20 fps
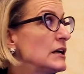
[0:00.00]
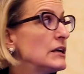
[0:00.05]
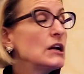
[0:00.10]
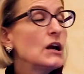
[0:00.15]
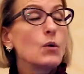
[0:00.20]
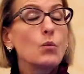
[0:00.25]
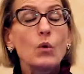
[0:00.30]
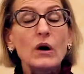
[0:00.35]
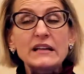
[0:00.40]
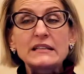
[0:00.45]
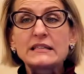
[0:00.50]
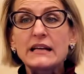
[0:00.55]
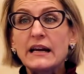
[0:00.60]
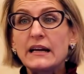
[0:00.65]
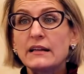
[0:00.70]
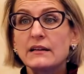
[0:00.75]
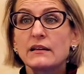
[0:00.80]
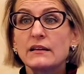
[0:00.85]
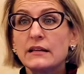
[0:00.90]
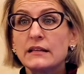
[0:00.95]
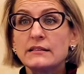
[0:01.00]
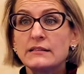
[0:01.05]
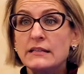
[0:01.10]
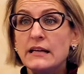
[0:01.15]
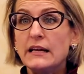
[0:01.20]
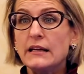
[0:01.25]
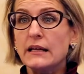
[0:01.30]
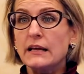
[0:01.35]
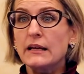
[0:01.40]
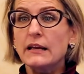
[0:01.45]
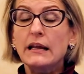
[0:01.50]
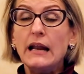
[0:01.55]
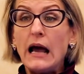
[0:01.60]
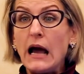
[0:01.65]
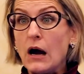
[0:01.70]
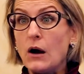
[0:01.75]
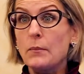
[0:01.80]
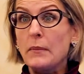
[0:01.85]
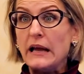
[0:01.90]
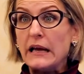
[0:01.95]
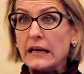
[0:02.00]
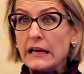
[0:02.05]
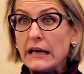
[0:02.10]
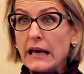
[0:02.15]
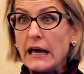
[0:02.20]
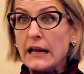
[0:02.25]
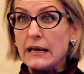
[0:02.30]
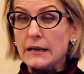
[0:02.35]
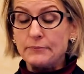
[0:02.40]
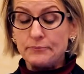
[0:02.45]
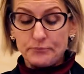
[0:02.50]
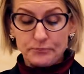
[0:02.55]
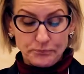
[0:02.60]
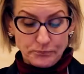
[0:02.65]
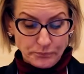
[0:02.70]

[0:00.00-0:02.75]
you know, what data is needed and how am I going to get it?